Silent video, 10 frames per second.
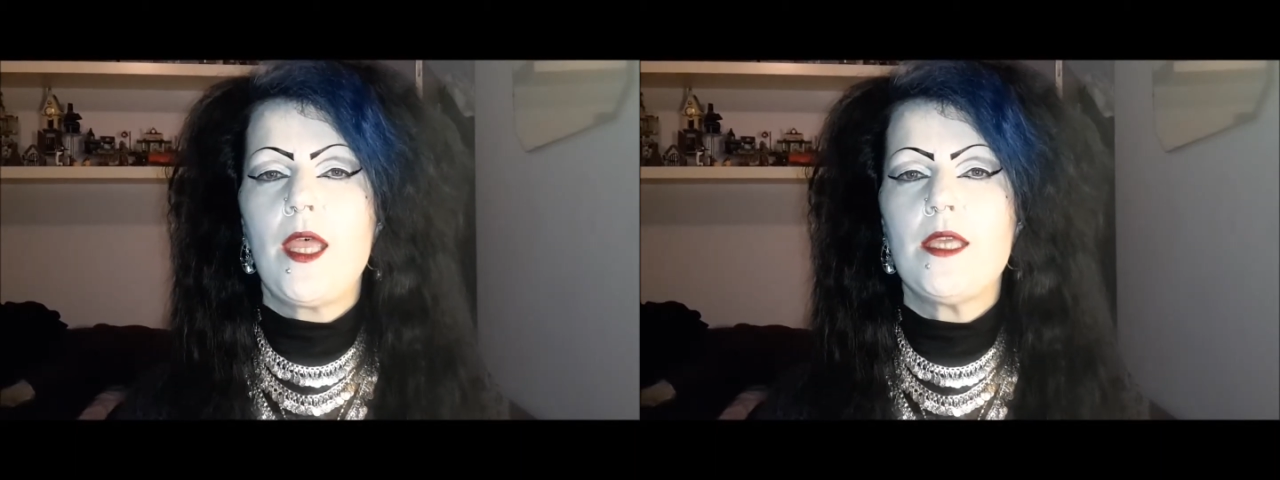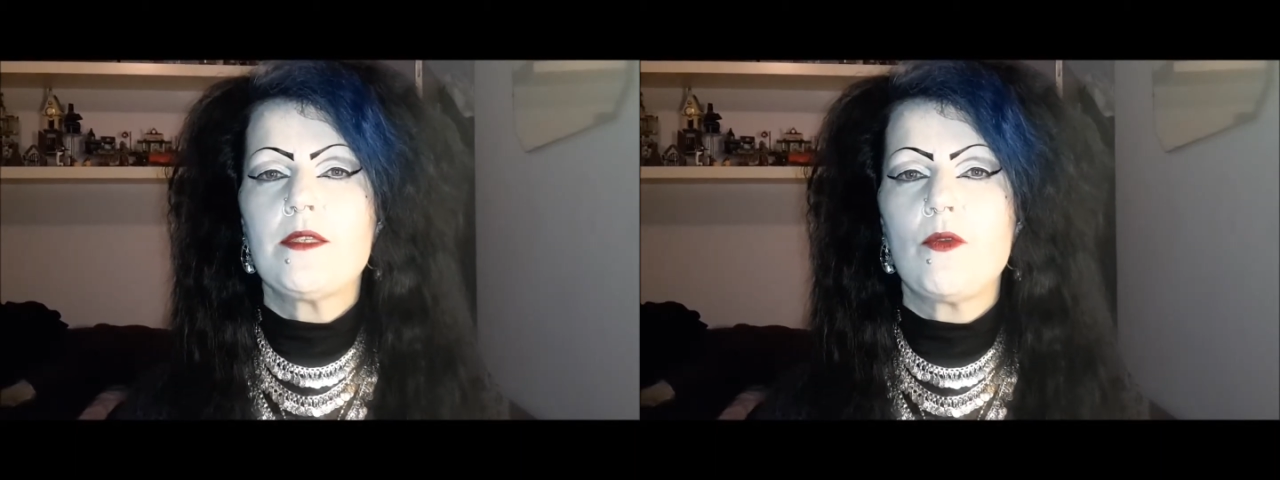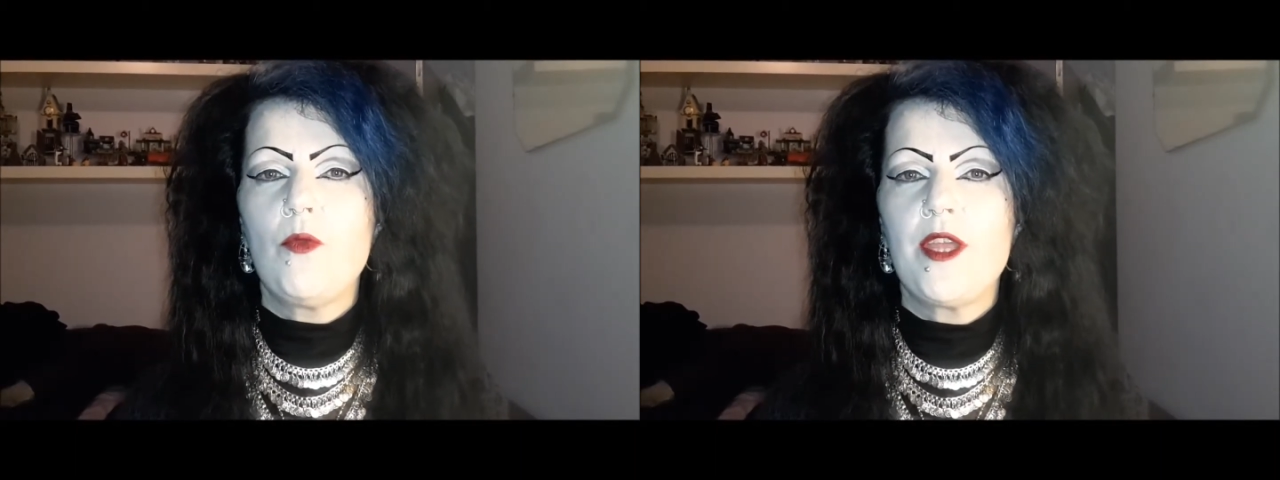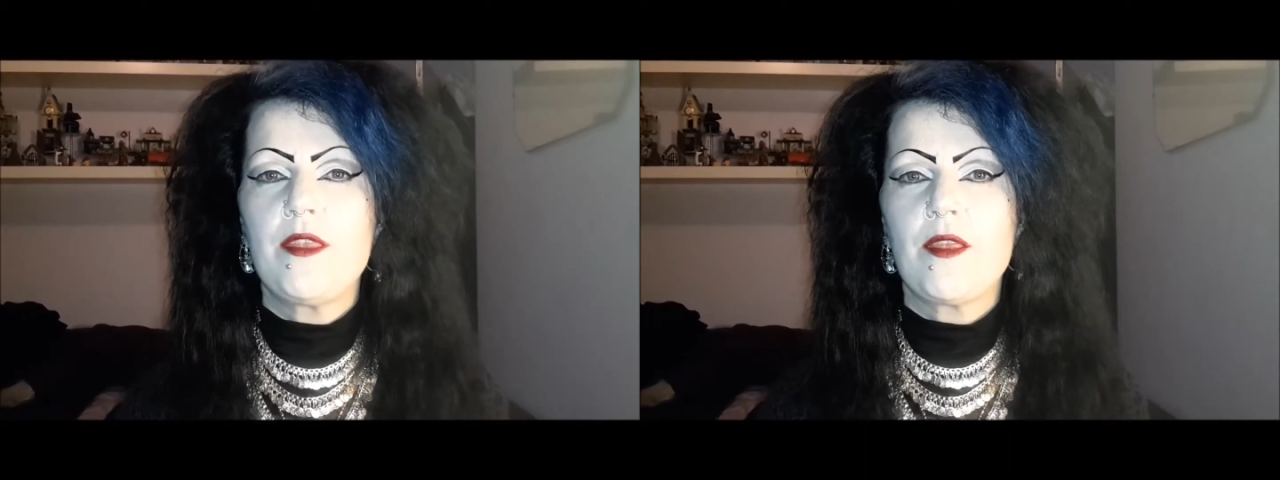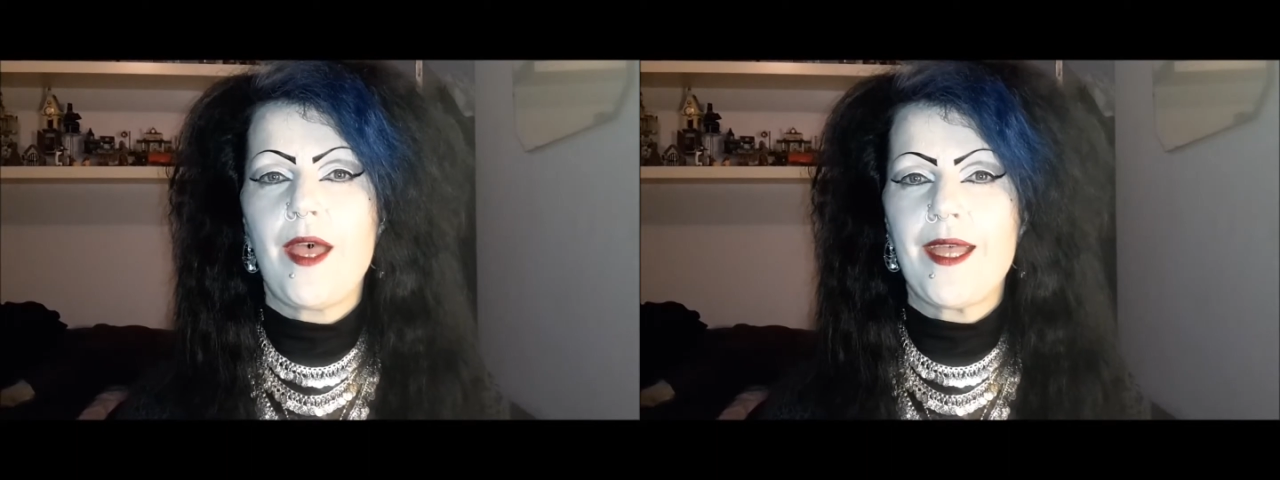is
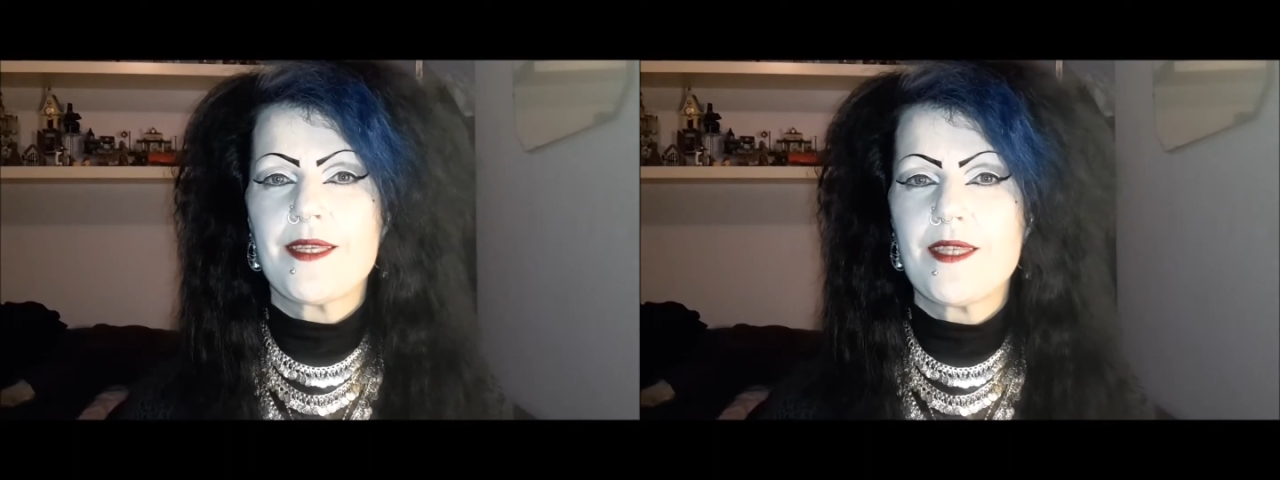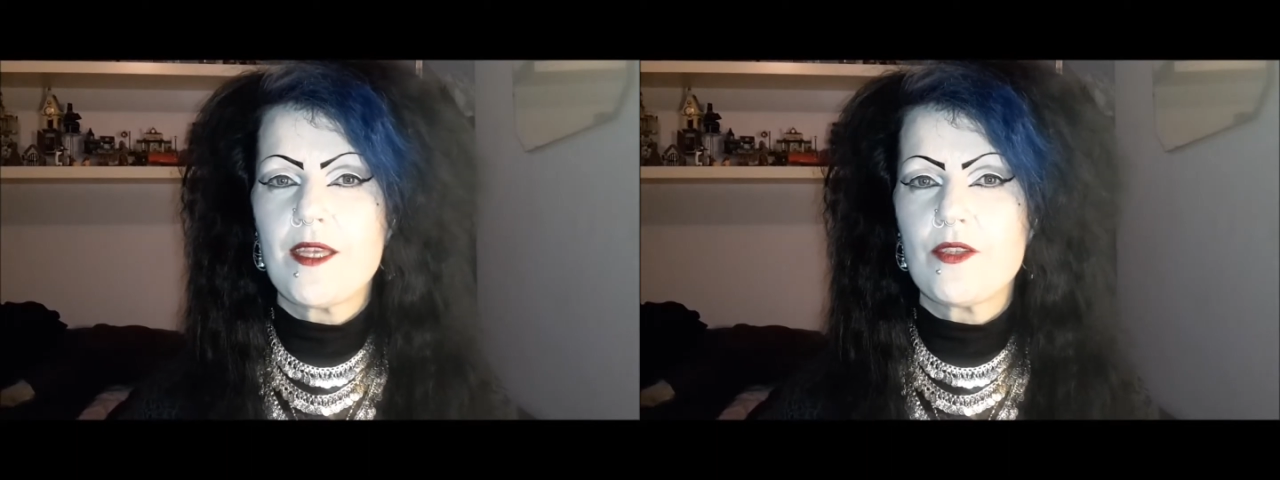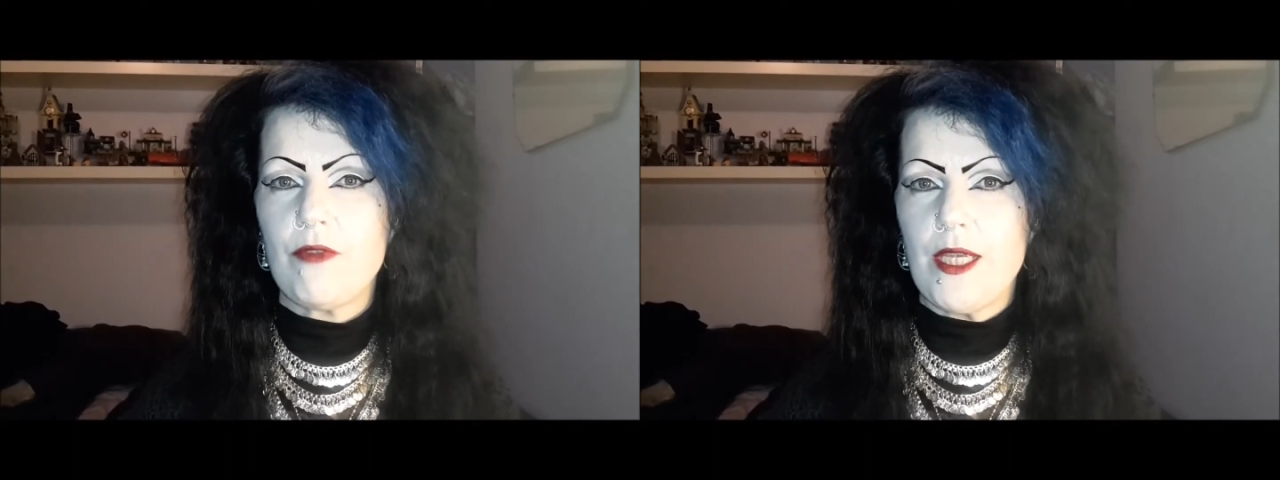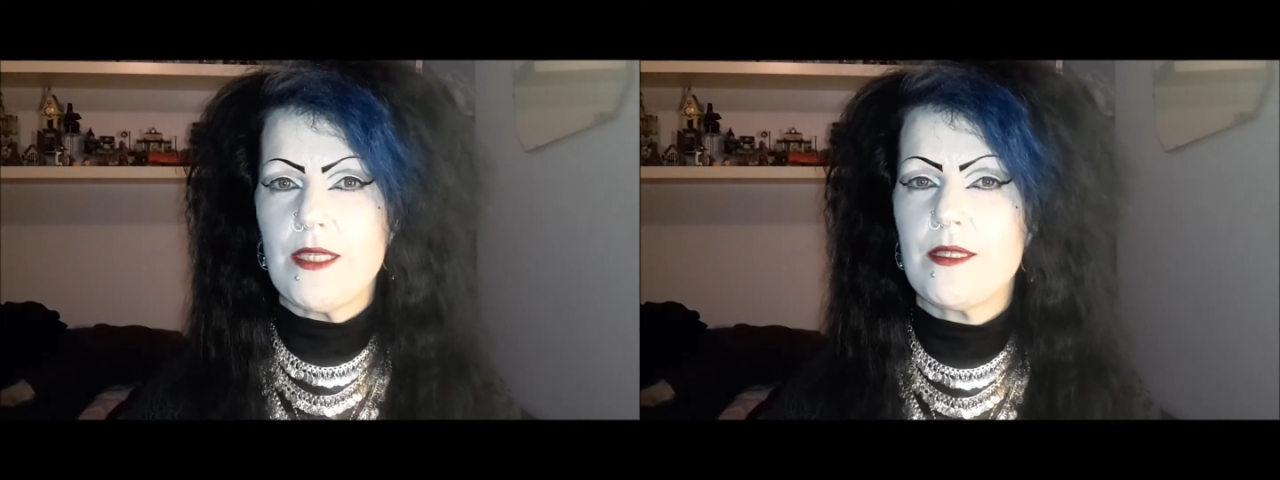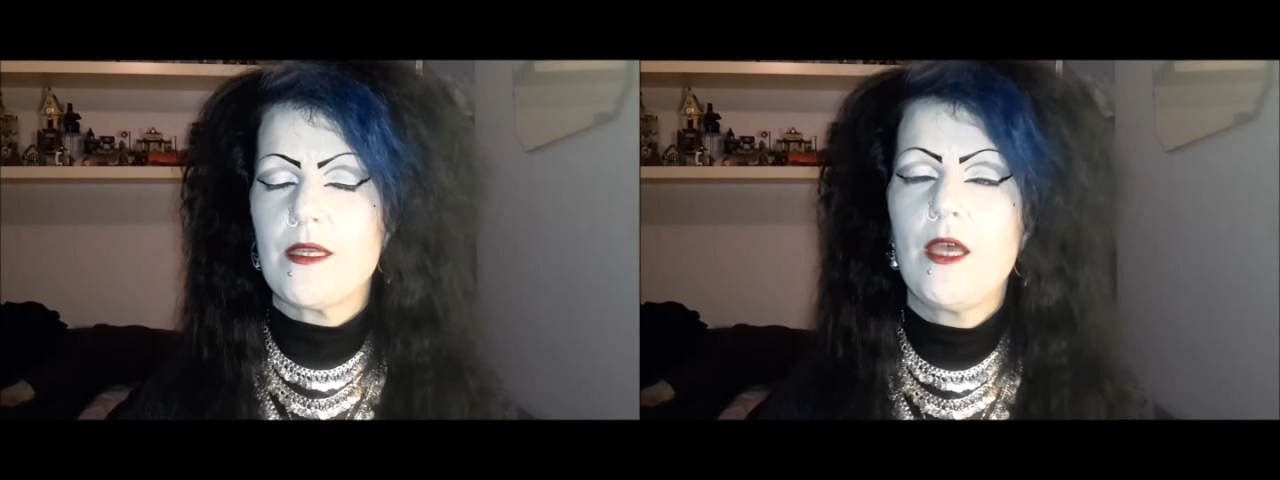with
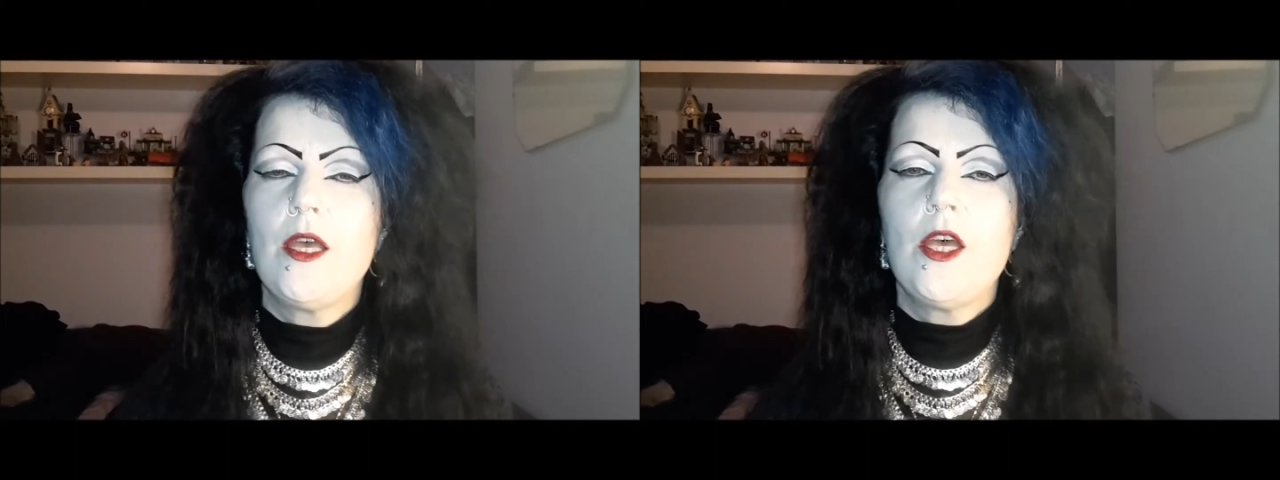accessories.